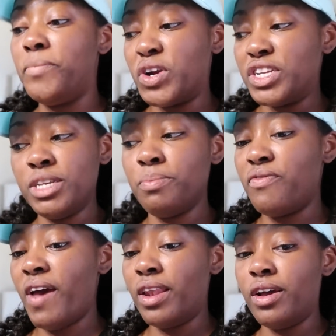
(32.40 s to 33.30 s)
for the simple
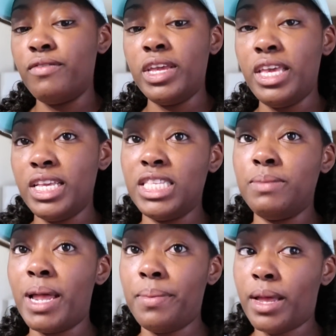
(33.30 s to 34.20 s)
fact of the kids is
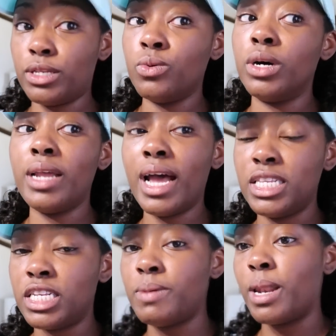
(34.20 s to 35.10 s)
about to be out of school well
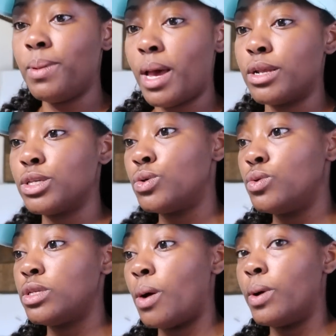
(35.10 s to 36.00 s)
donte is about to be out of
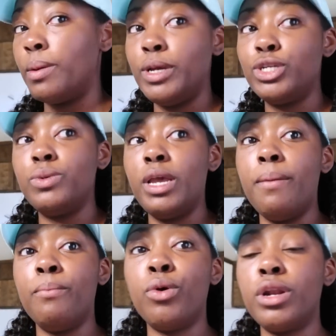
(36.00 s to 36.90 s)
school so i wanted to make sure we
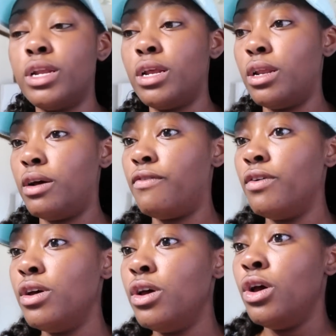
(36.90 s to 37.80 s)
had more than enough
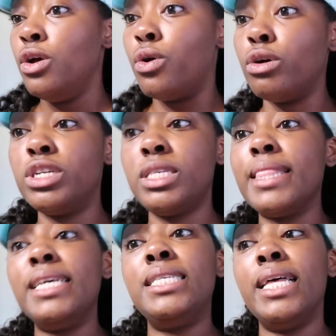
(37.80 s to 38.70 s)
groceries
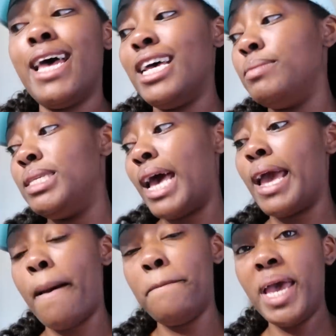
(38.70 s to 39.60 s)
at least to last me till i
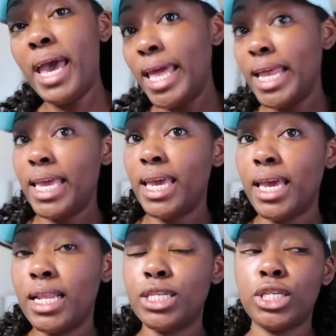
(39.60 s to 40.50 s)
got paid
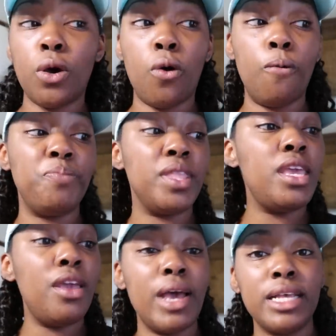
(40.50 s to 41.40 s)
again so
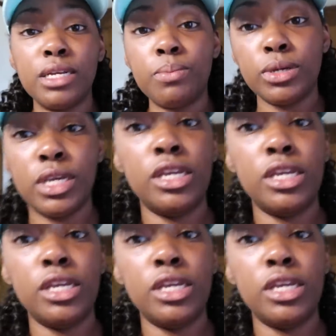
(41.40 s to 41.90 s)
yeah you guys i'm gonna